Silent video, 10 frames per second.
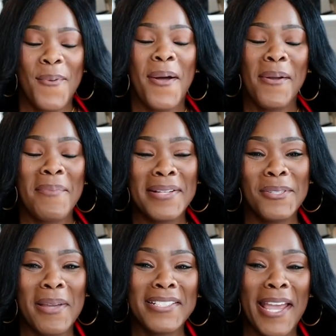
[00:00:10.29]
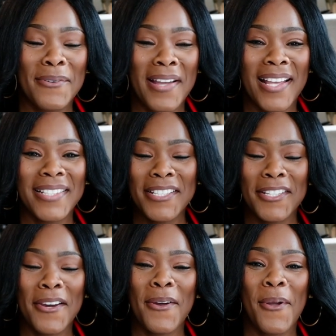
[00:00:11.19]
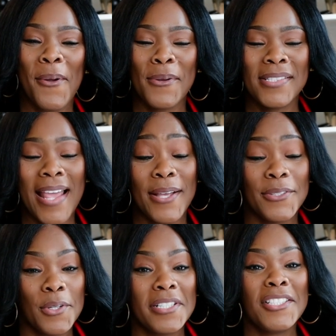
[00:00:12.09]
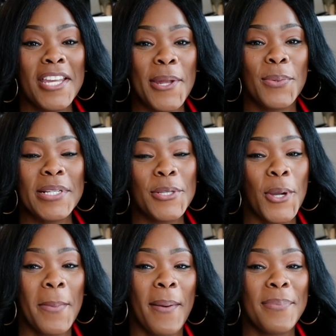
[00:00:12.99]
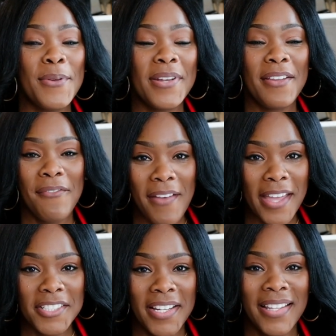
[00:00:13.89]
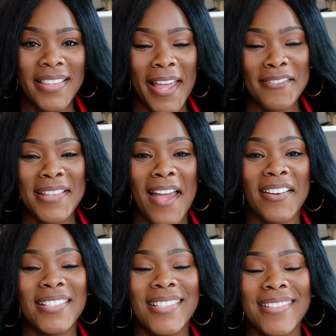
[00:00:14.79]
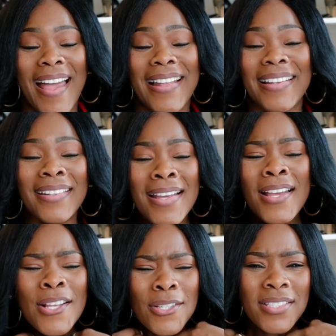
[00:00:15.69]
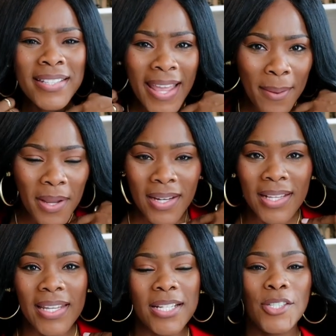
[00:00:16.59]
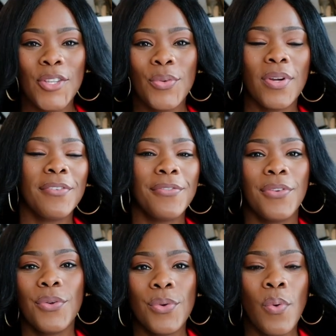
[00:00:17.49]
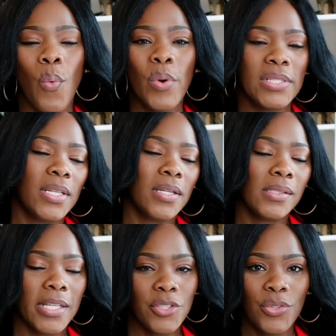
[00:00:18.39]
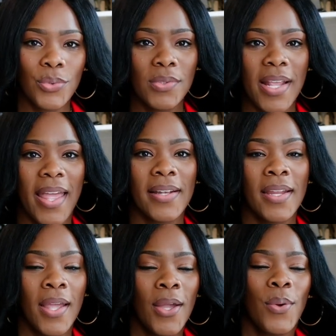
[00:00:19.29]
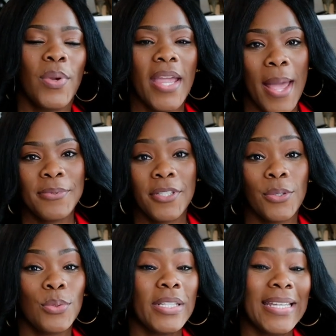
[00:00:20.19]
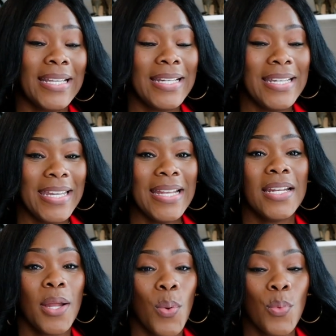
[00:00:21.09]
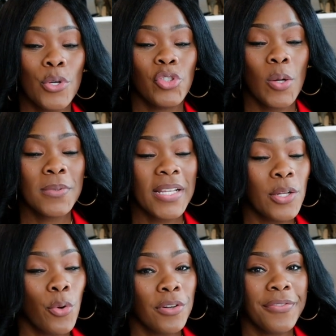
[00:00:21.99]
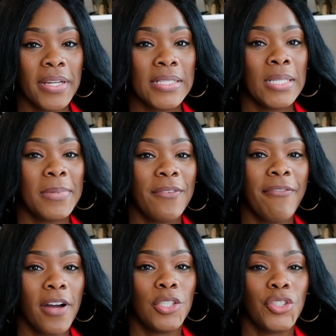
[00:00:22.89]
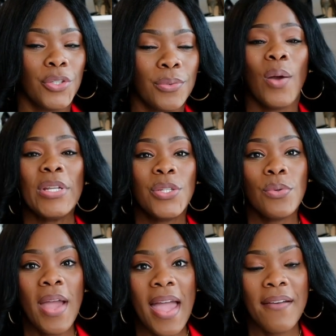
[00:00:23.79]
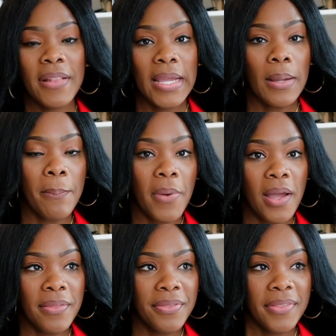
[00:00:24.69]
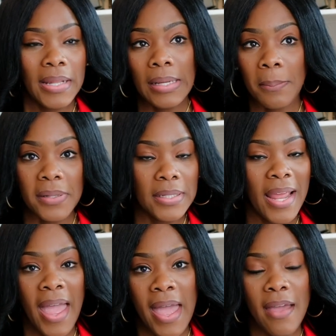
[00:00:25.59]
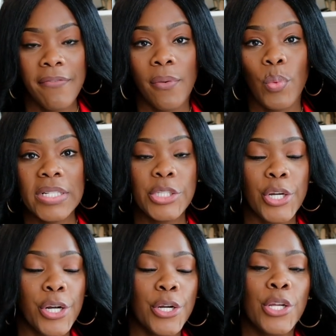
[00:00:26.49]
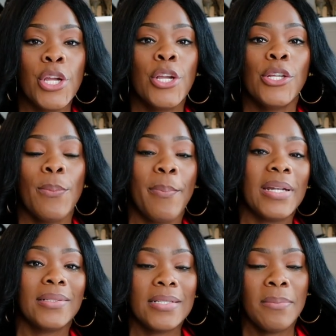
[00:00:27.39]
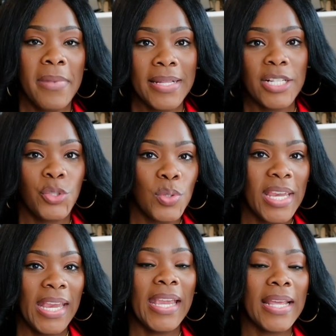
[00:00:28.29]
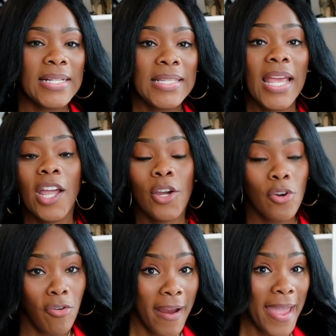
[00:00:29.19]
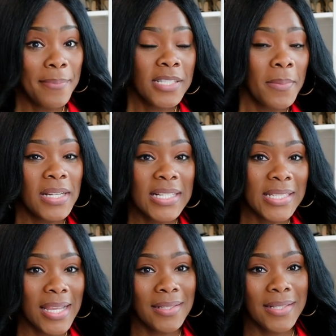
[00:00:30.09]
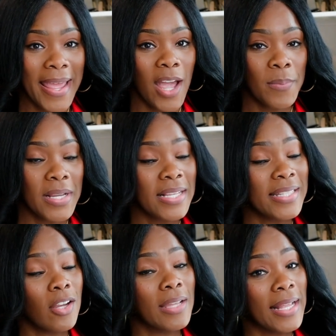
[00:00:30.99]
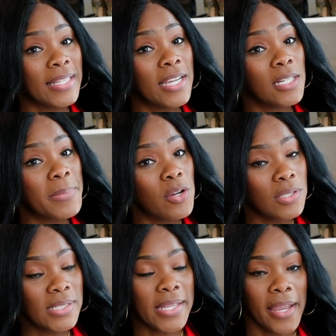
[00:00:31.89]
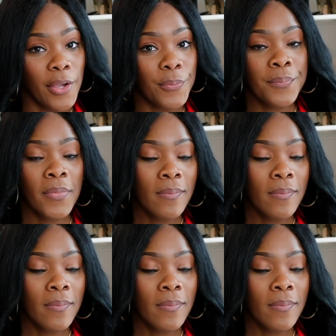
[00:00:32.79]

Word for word: Welcome back to my channel, guys. It's your girl Coco Styles, and on this channel we talk about beauty, fashion, lifestyle, and styling. So today I'm gonna get into a few winter essentials that we absolutely need in our wardrobes in order for it to be functional. Now we do have like a month, like a month and a half for winter, but it doesn't mean that you can't grab some of these things now because they're likely gonna be on sale